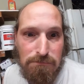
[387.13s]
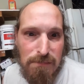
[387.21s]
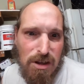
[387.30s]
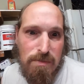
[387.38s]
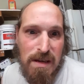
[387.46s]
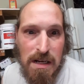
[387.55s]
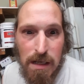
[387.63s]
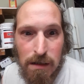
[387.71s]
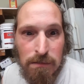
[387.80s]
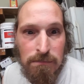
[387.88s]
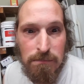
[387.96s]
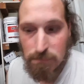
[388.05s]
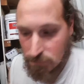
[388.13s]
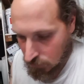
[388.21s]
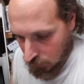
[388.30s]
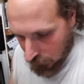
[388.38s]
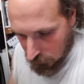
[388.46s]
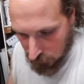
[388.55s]
No big deal.
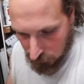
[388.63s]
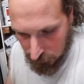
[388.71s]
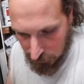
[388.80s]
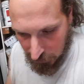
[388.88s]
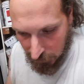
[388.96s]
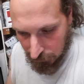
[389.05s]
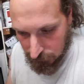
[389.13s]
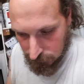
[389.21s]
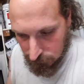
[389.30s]
I can deal with that.